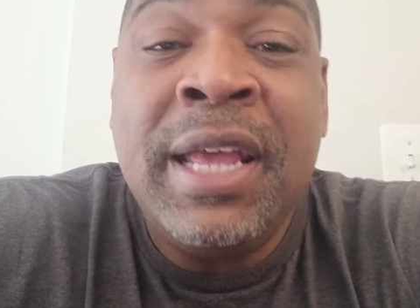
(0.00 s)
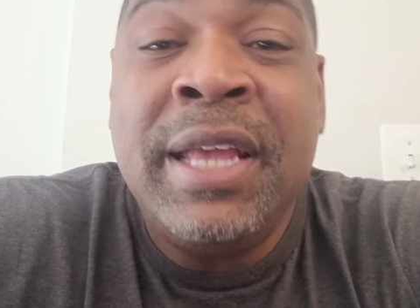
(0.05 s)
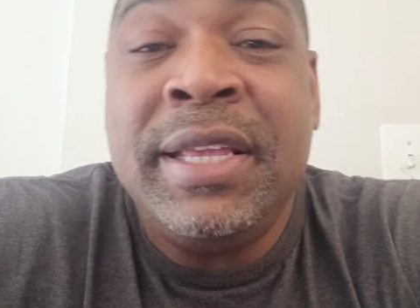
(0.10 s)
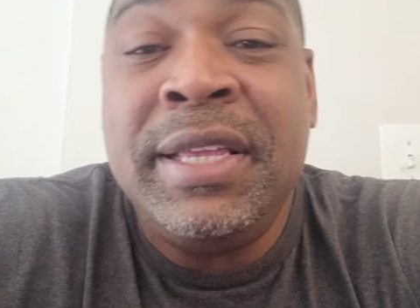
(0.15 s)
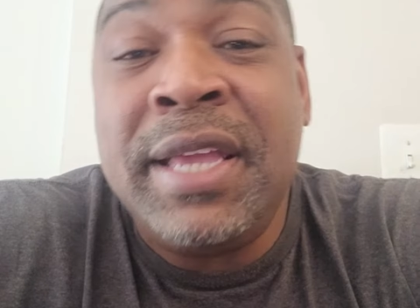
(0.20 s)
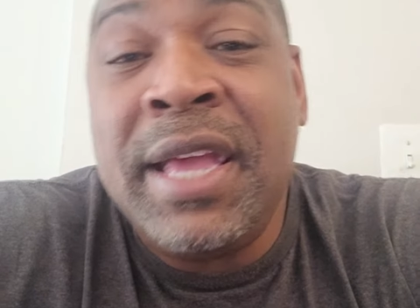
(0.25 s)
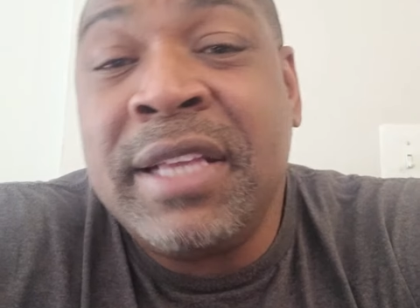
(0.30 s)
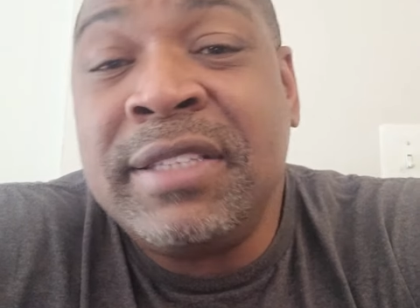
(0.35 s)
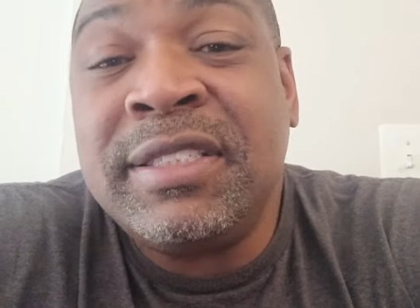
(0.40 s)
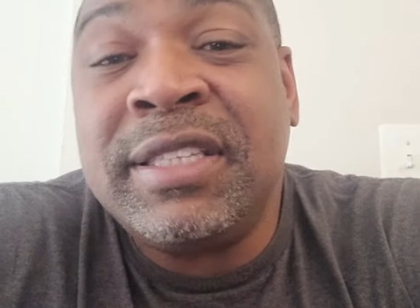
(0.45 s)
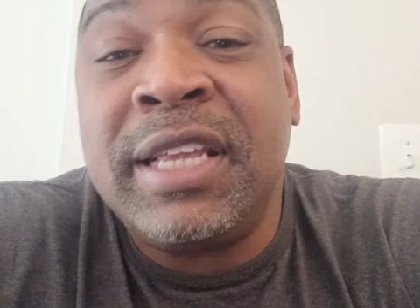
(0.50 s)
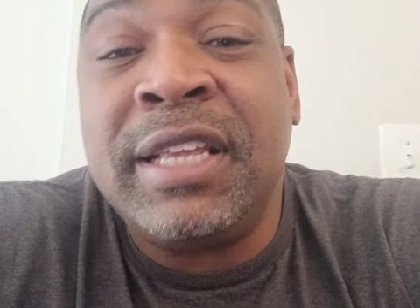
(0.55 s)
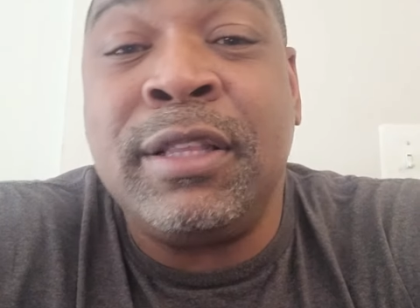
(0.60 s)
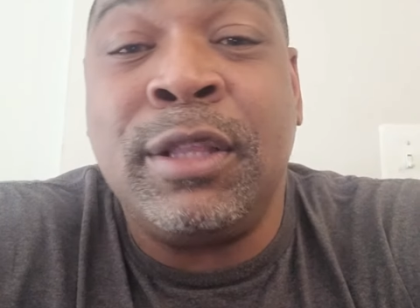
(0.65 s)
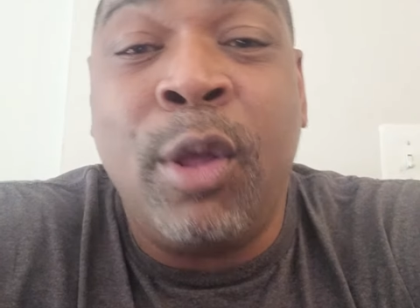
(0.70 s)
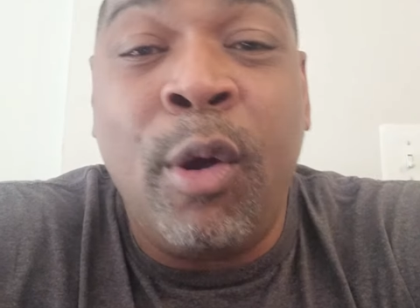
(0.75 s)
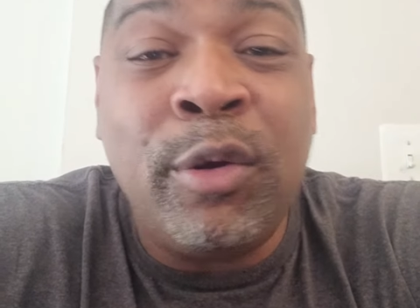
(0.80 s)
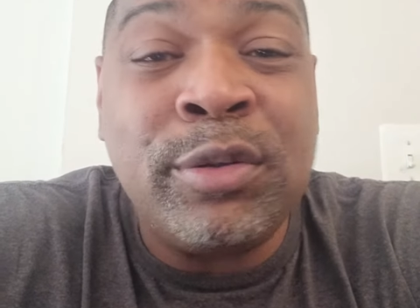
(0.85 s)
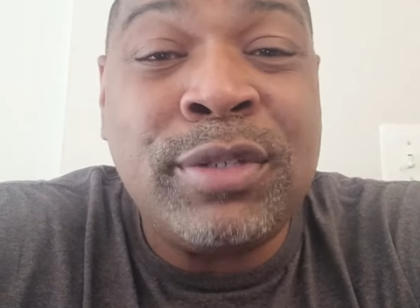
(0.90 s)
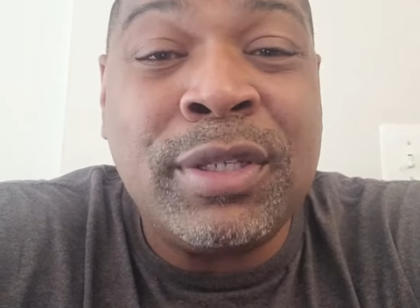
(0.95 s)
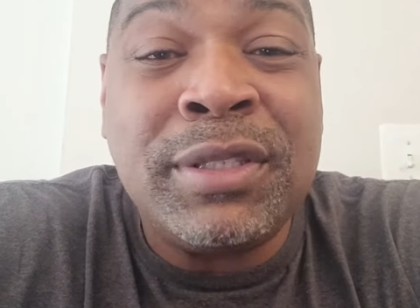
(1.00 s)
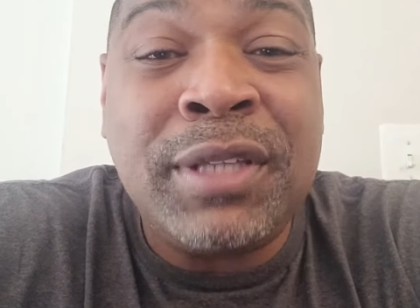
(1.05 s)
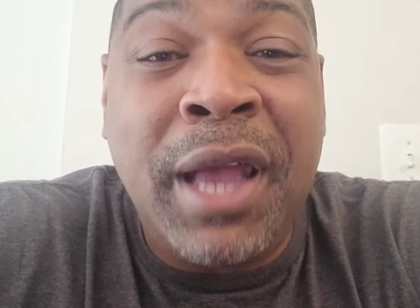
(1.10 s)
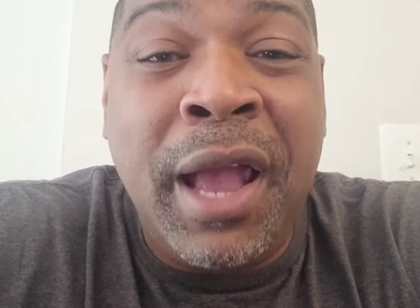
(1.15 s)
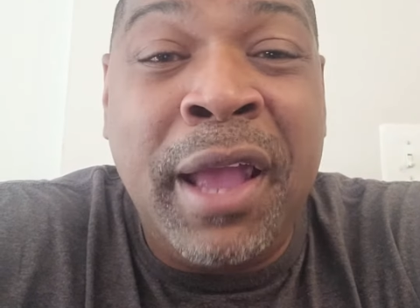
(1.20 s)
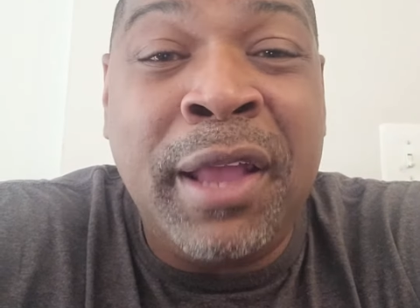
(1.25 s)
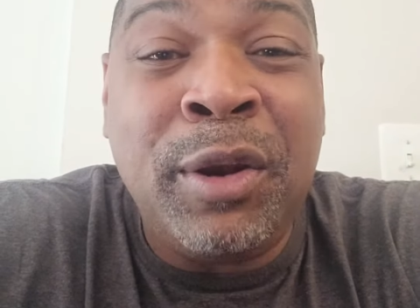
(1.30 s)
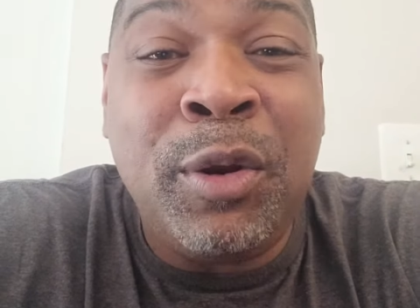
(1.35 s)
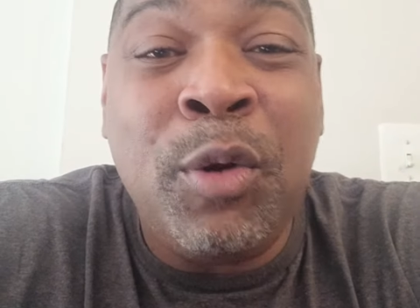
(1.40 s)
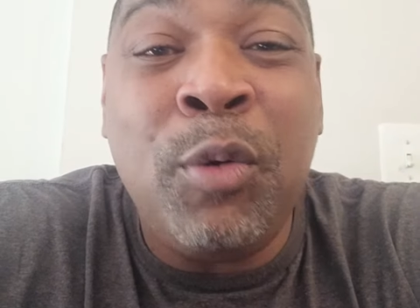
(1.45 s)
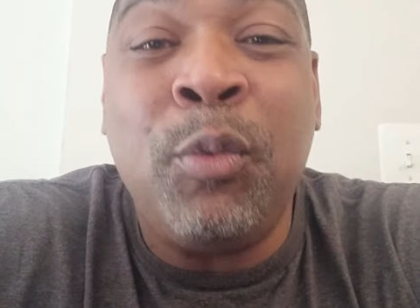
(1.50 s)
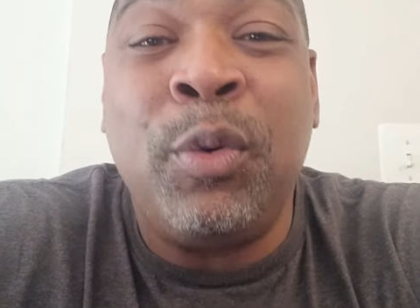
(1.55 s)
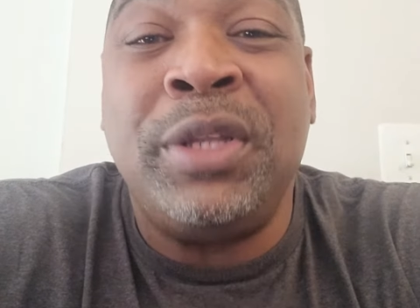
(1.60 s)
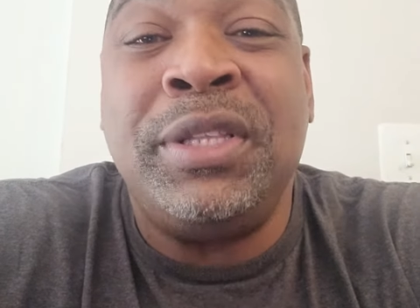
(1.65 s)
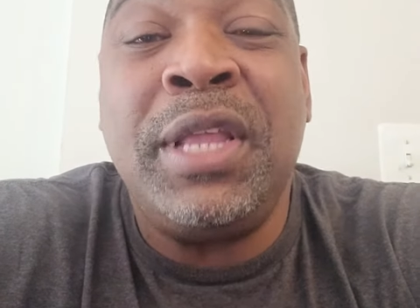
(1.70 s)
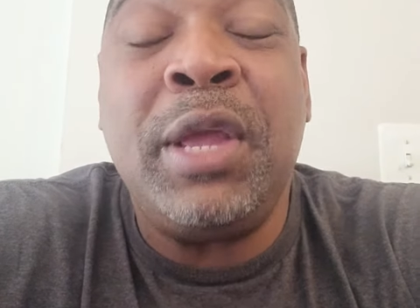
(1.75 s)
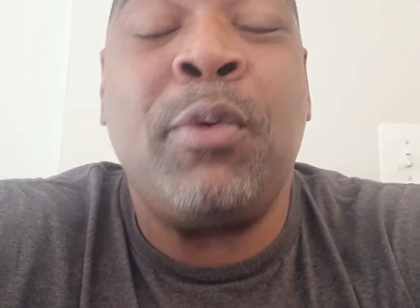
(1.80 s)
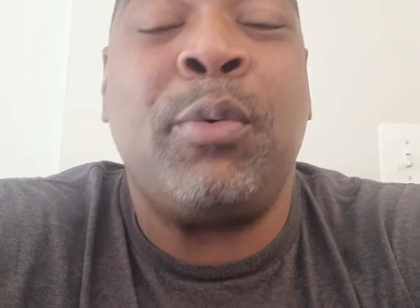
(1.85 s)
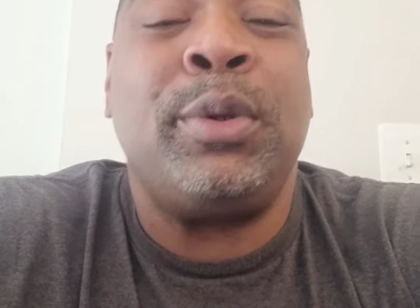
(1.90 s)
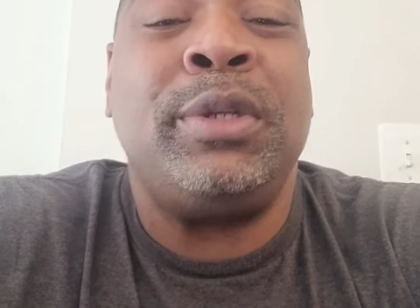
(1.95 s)
Yes, they lost a title when
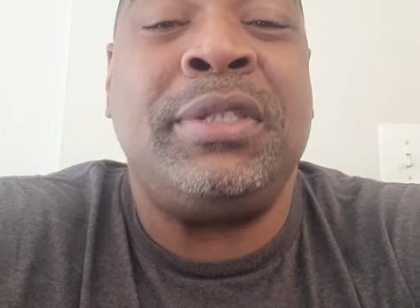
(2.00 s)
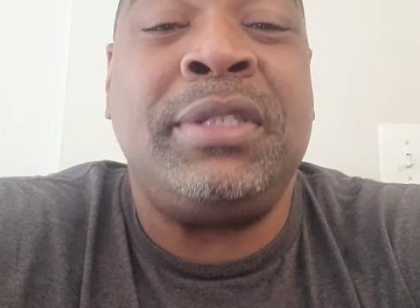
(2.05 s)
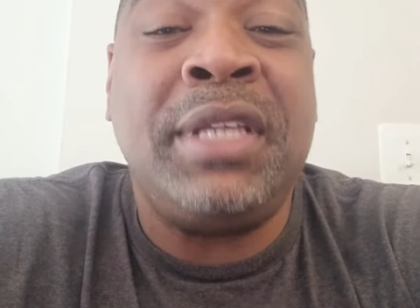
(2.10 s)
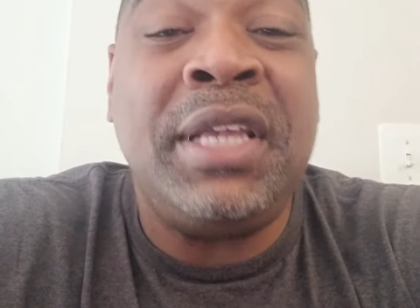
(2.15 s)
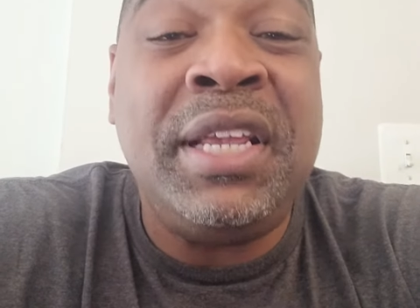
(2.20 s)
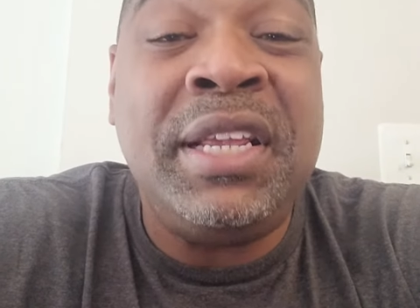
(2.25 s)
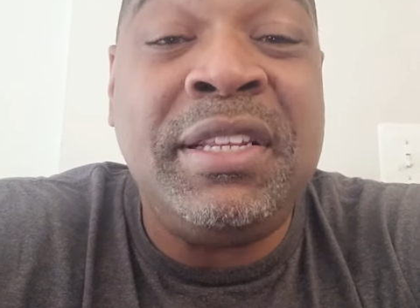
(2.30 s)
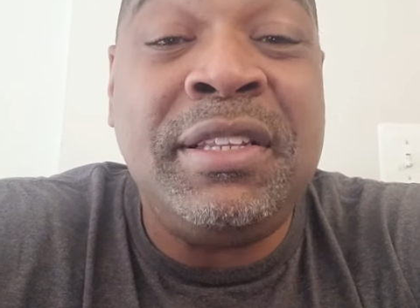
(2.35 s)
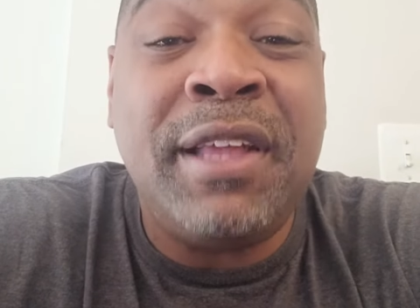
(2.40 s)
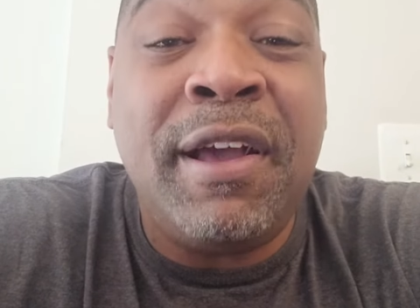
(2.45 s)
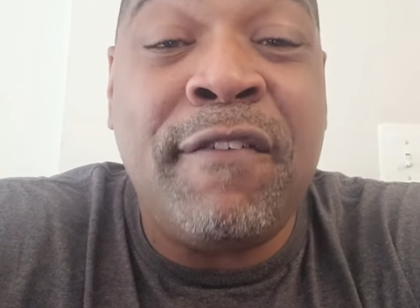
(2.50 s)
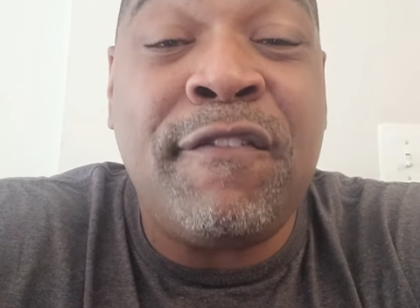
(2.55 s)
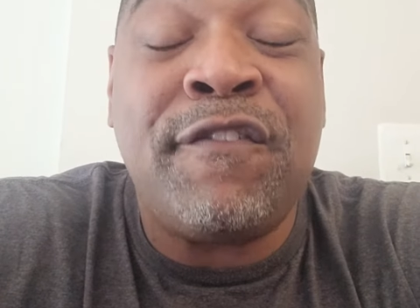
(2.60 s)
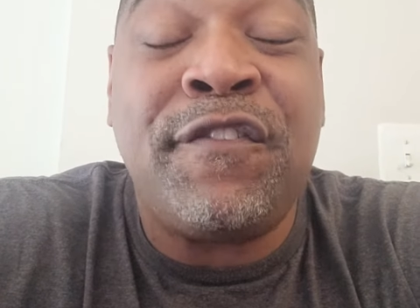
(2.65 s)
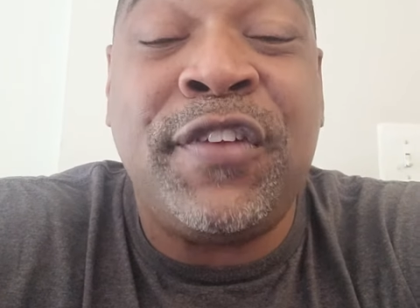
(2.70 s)
they were dinged up